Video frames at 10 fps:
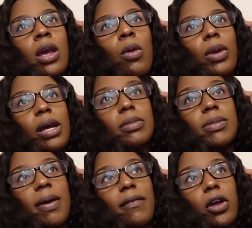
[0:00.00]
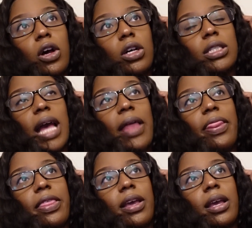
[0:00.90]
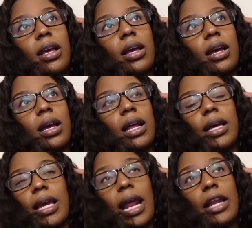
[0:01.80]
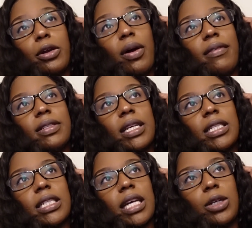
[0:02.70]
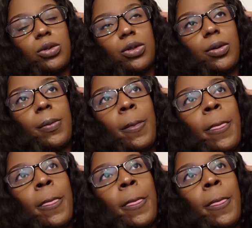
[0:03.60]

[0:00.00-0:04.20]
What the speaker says: when it comes to my vlogs, I think, again, I don't have a set schedule,